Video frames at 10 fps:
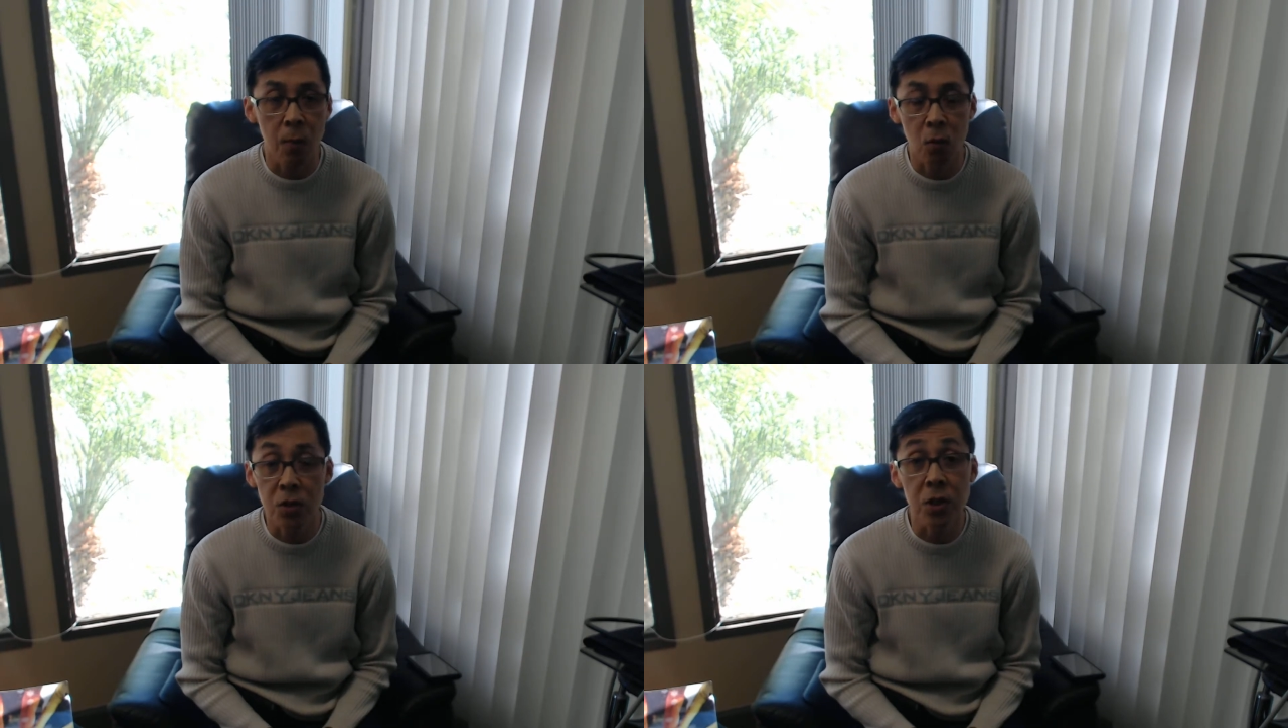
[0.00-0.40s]

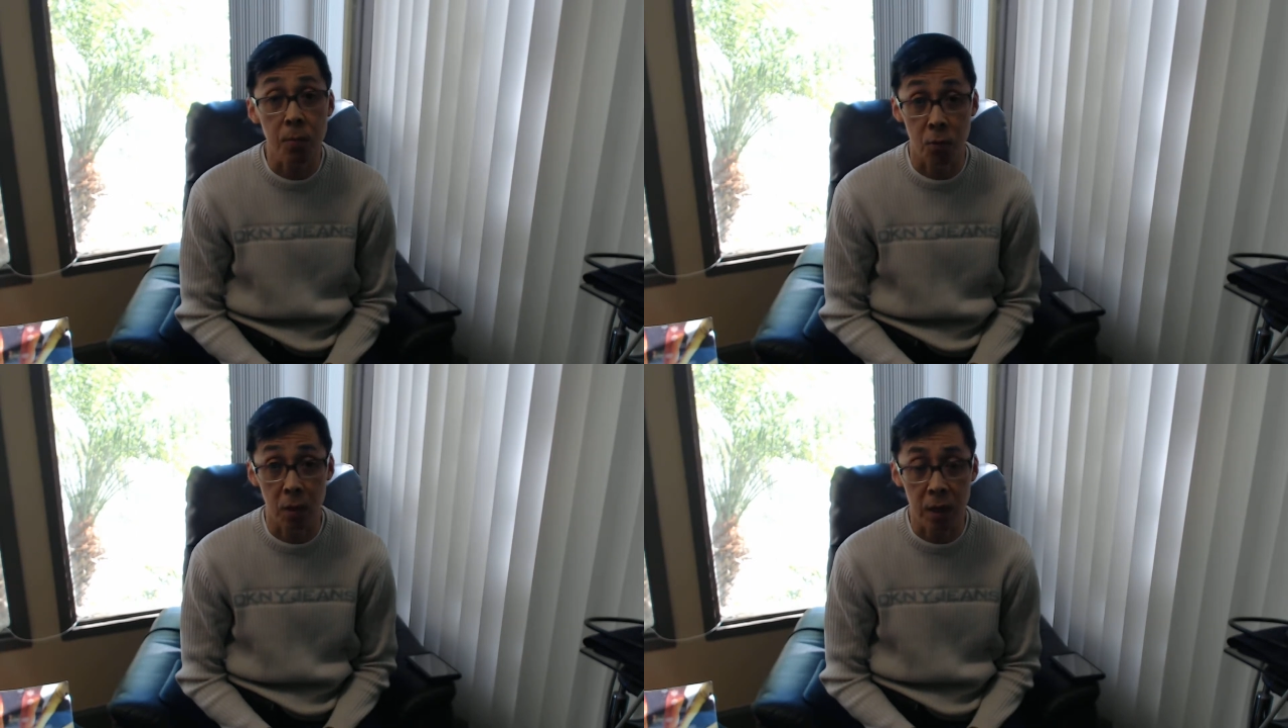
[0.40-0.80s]
or
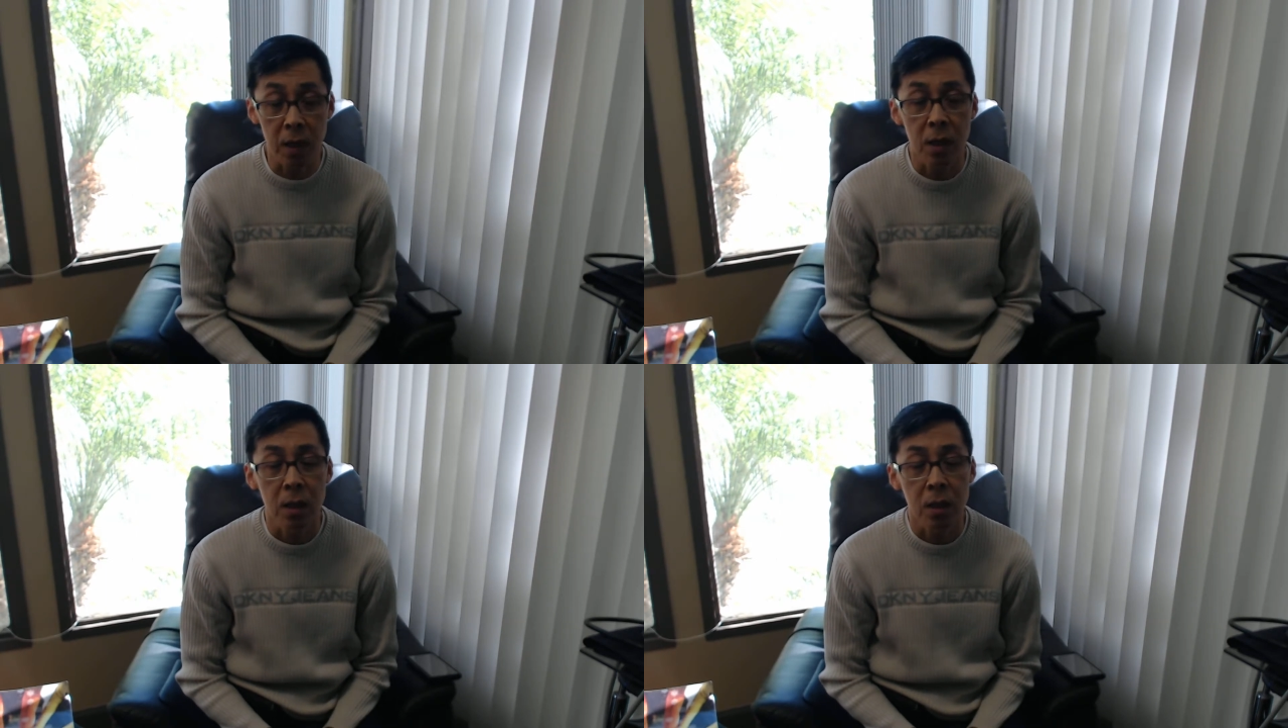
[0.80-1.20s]
separately.
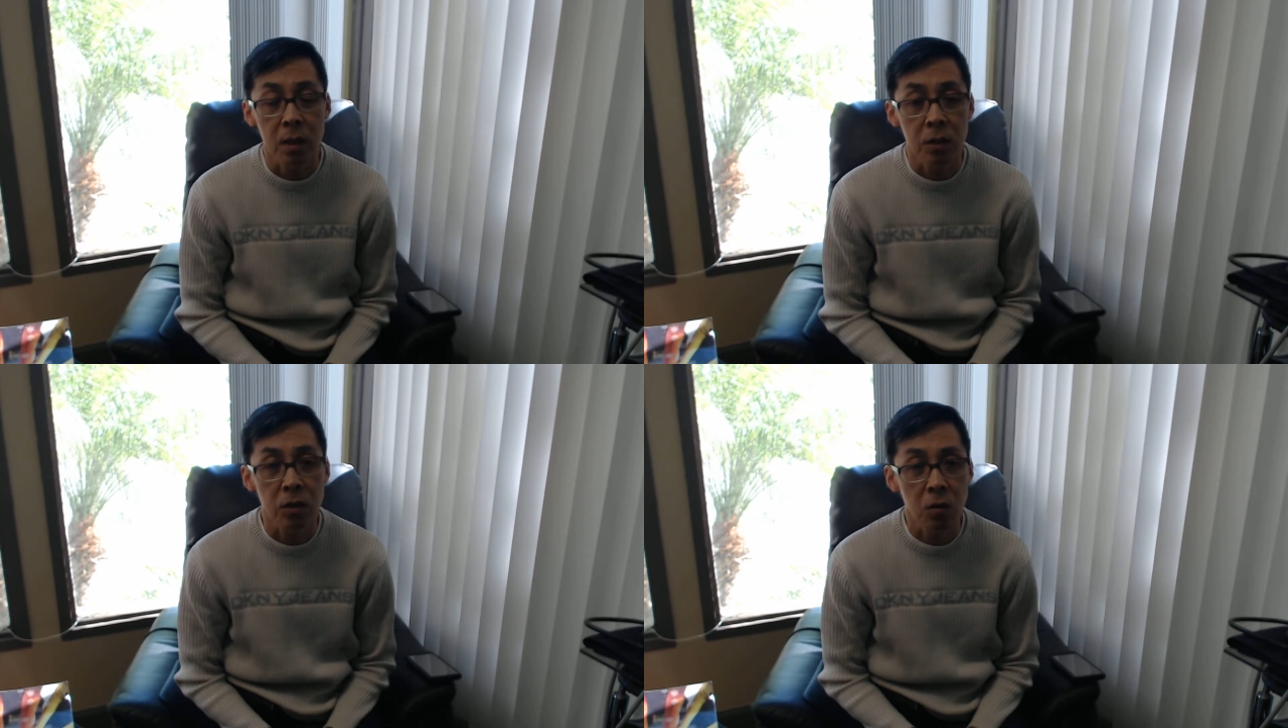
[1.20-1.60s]

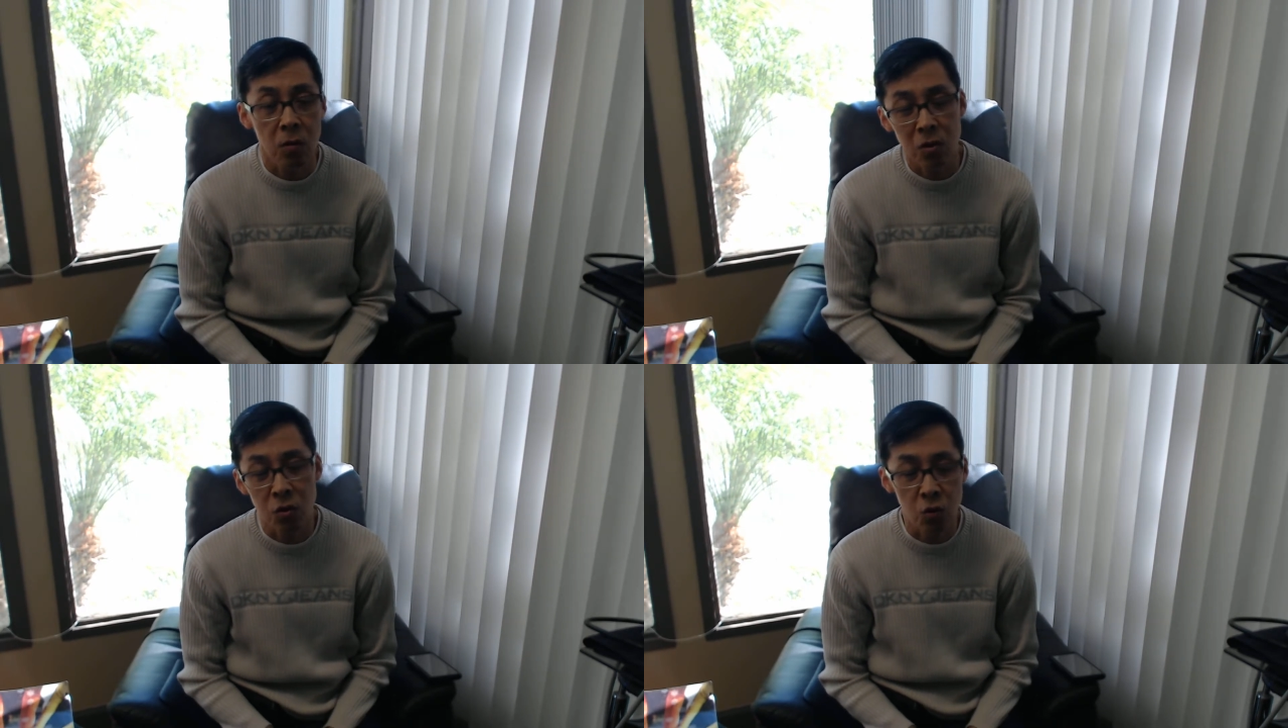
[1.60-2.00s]

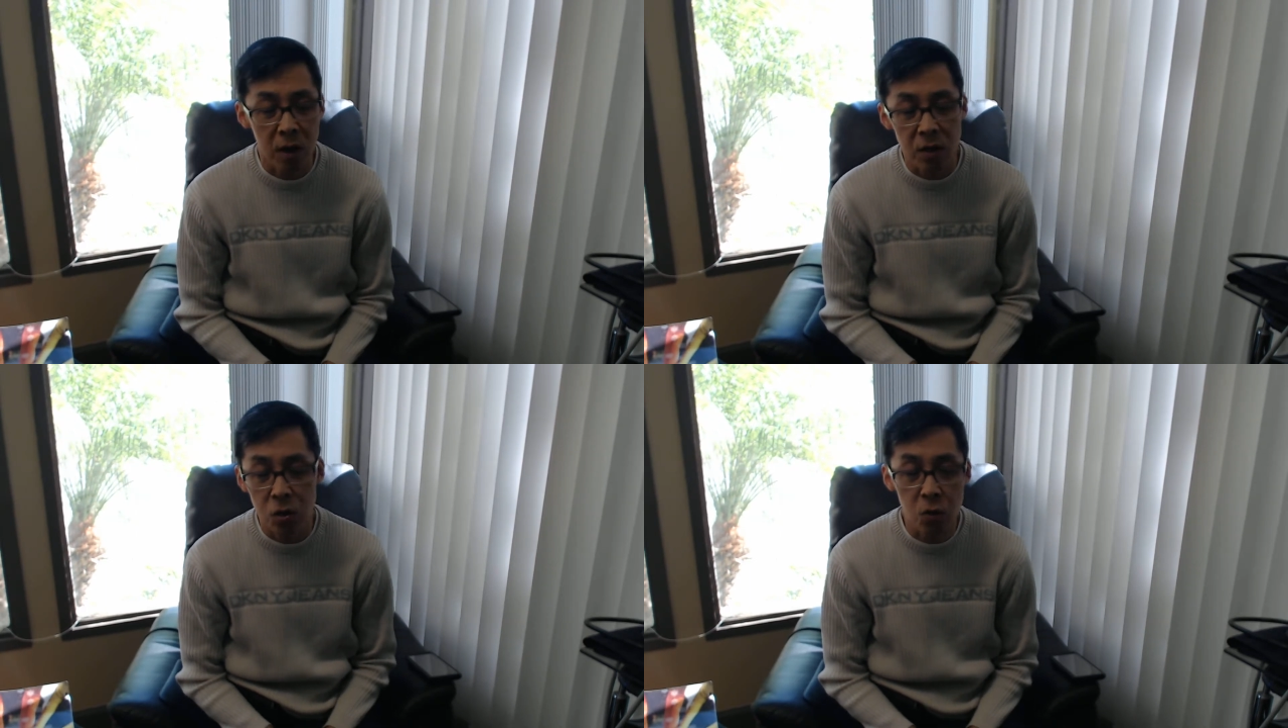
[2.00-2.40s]

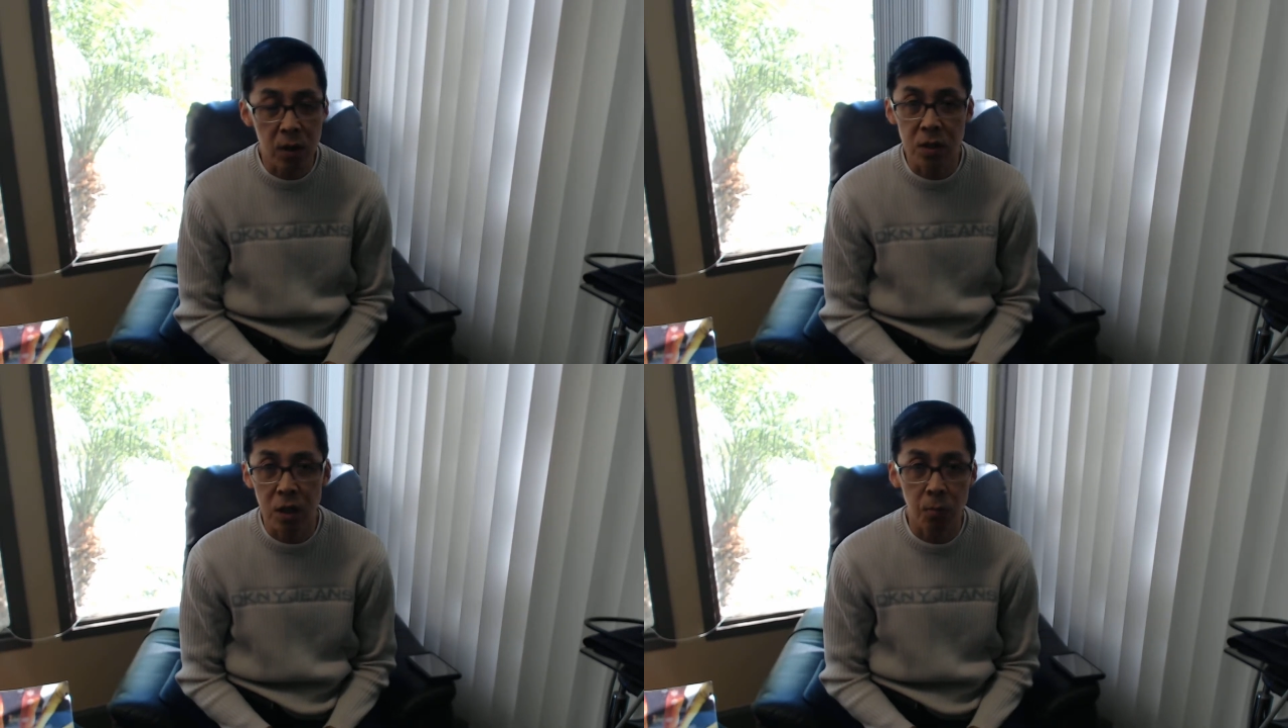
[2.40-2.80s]
Try doing
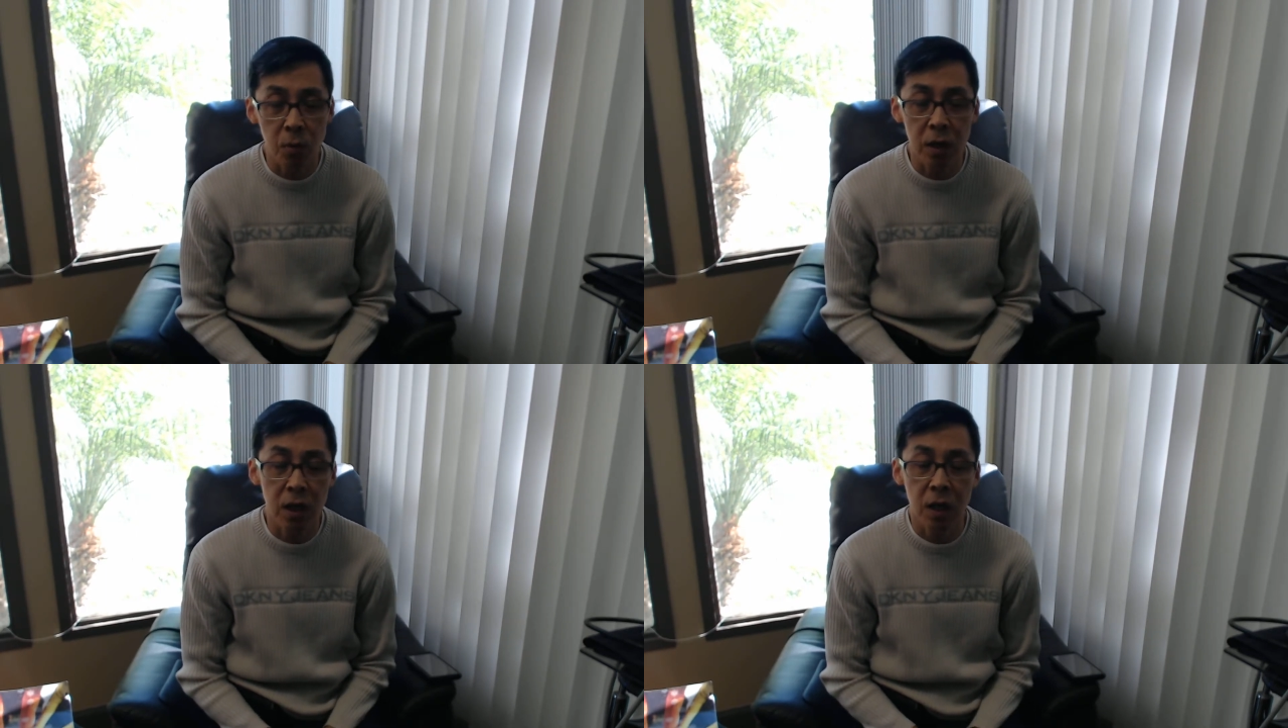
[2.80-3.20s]
it
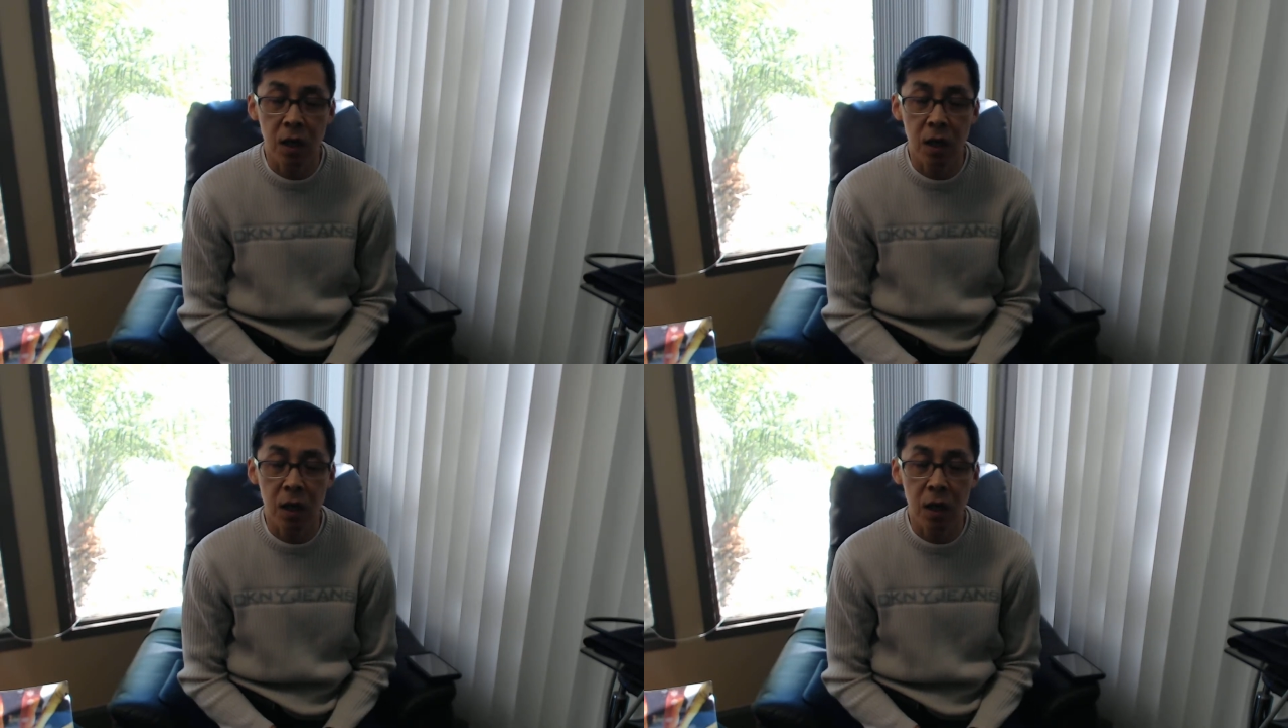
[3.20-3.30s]
separately, and then